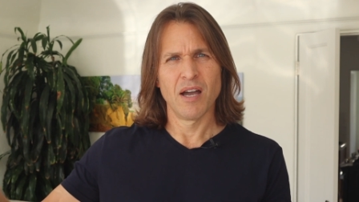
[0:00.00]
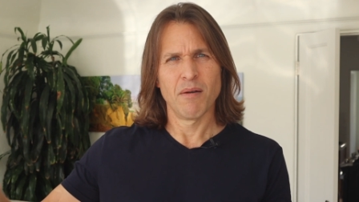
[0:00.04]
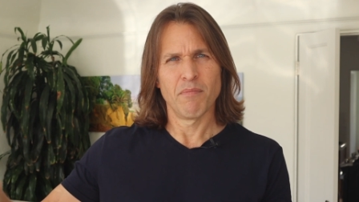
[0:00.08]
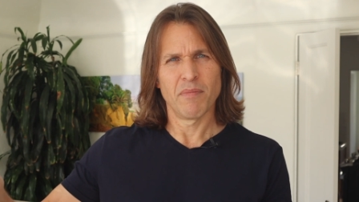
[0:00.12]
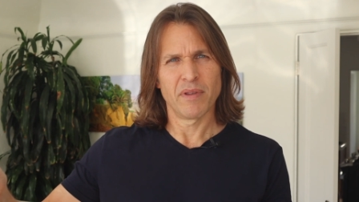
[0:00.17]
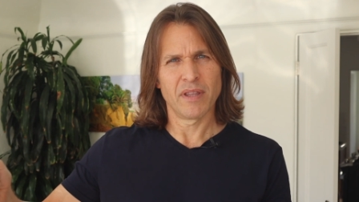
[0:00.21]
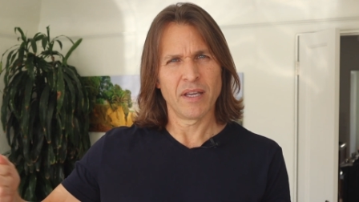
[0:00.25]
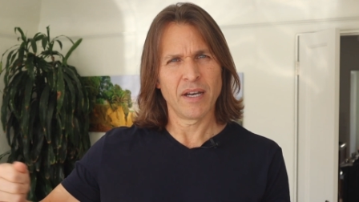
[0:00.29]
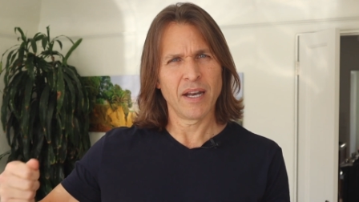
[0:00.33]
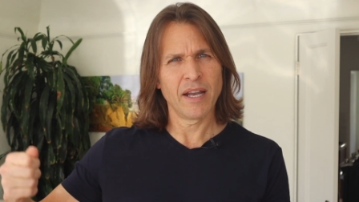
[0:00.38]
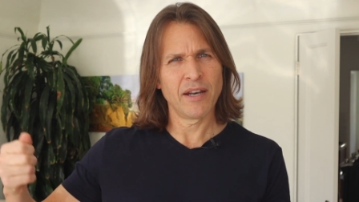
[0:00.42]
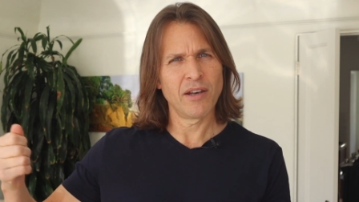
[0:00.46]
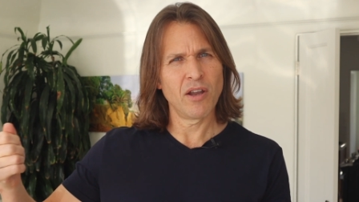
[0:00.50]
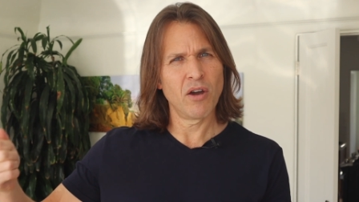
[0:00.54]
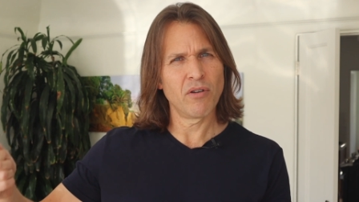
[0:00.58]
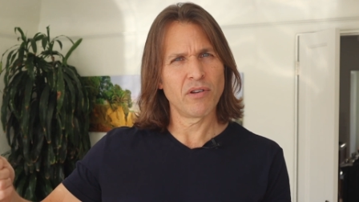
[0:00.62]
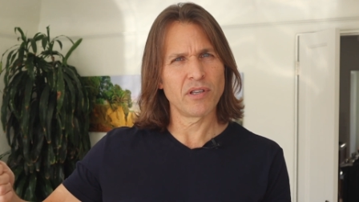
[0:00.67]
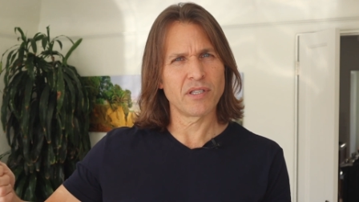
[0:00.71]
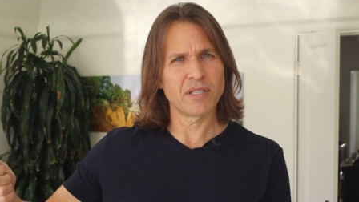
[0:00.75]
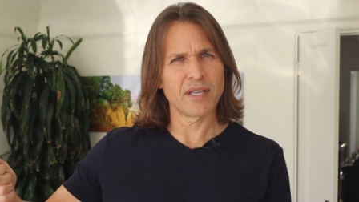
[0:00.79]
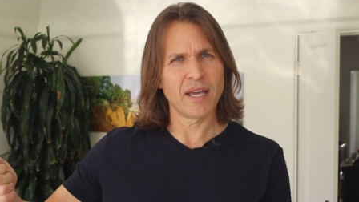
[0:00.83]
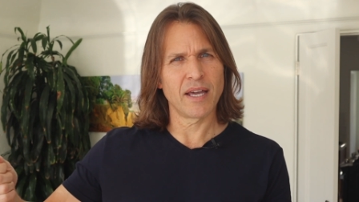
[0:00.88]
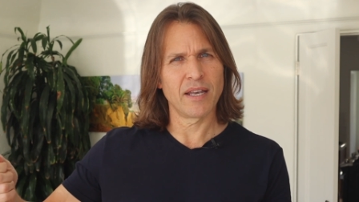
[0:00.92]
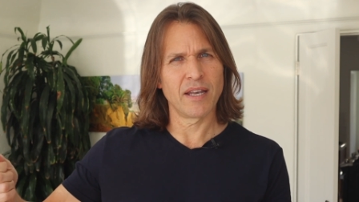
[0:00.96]
But then I
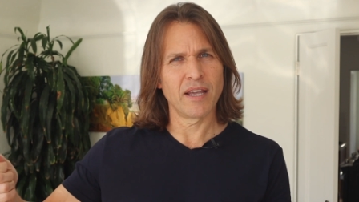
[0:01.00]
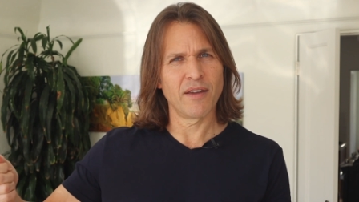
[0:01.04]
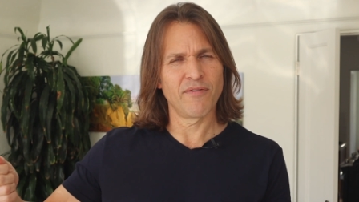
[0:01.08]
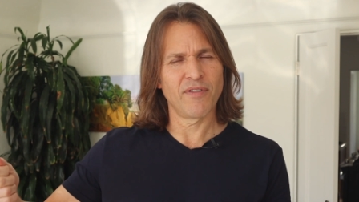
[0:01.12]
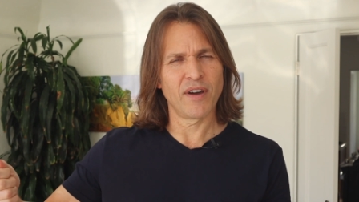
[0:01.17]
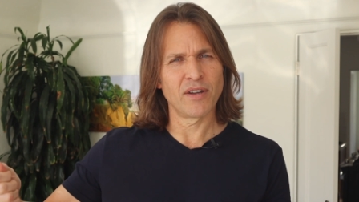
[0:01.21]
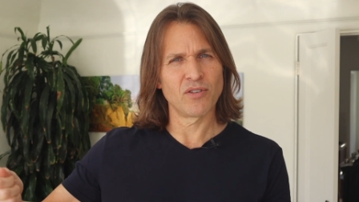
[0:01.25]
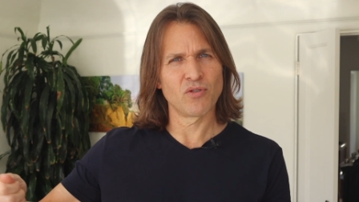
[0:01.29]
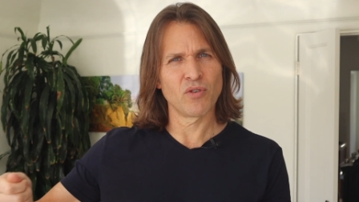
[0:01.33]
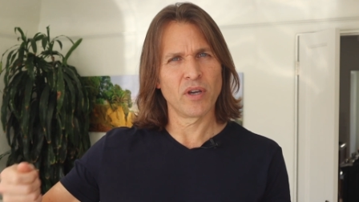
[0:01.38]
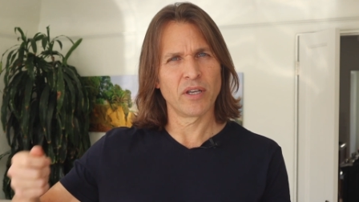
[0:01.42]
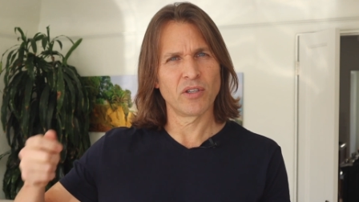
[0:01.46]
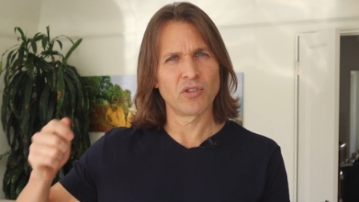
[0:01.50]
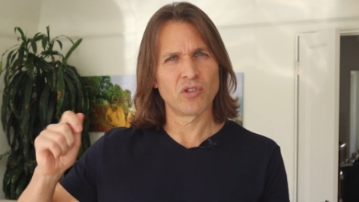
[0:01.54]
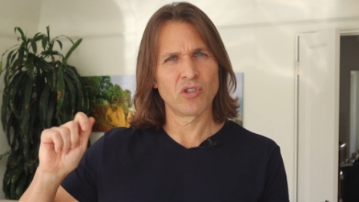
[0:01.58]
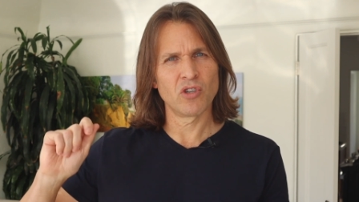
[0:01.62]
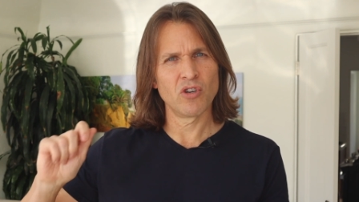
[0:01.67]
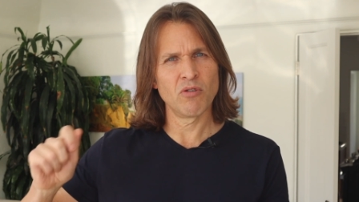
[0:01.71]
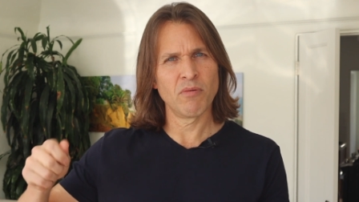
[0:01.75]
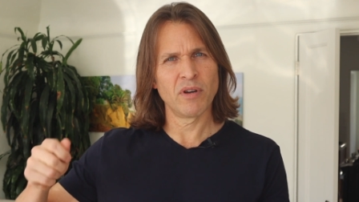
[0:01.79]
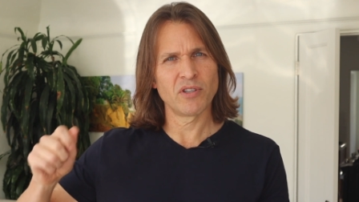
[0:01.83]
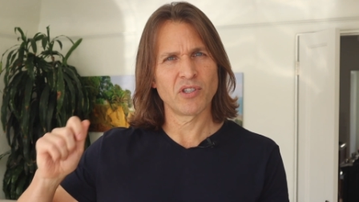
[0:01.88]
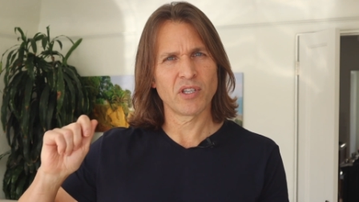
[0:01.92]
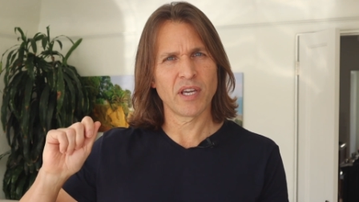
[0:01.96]
noticed that if I drank
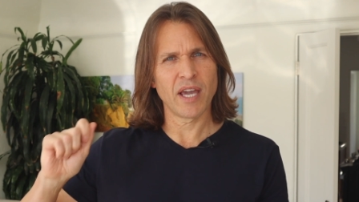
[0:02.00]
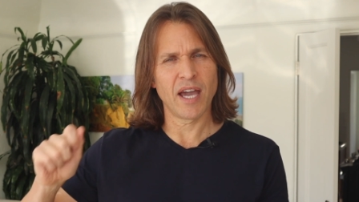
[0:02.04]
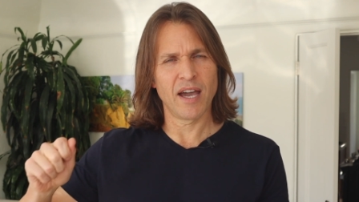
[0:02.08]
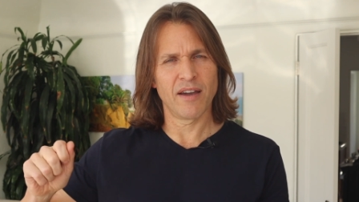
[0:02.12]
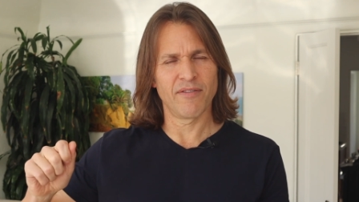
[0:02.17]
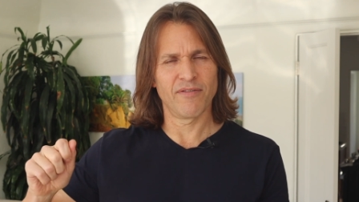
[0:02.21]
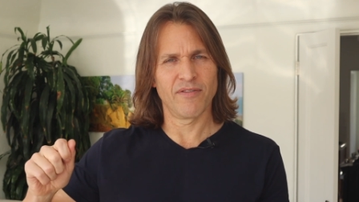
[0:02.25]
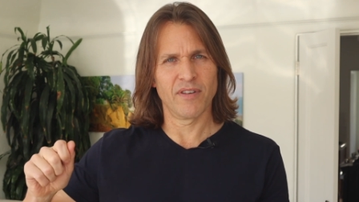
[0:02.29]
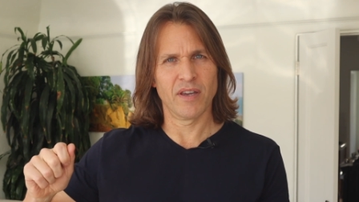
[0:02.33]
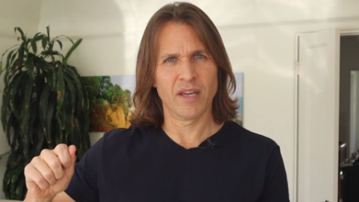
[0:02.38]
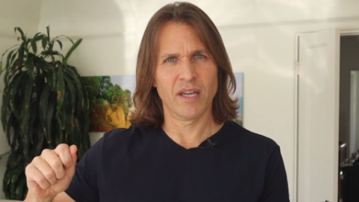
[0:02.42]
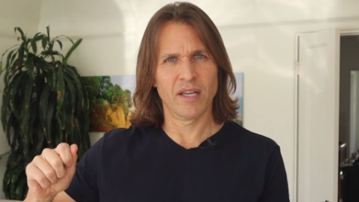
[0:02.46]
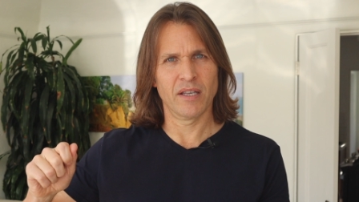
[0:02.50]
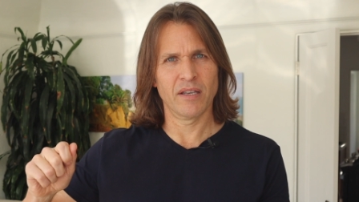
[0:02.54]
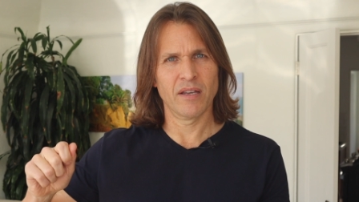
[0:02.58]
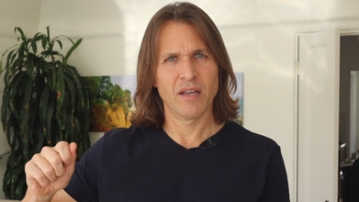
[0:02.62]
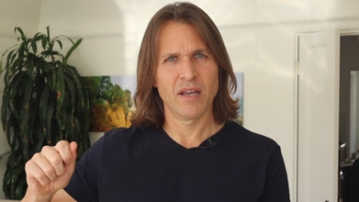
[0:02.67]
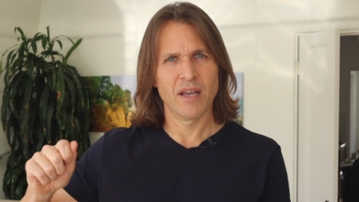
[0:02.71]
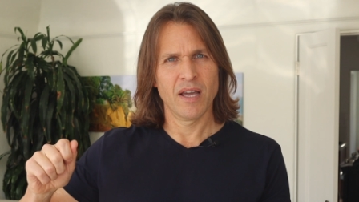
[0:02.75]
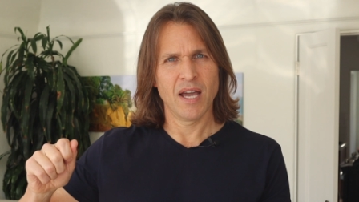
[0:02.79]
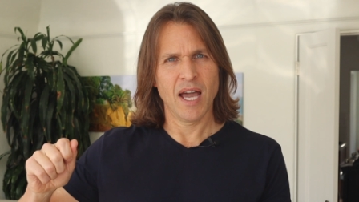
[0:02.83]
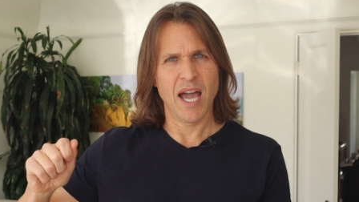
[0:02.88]
too much caffeine,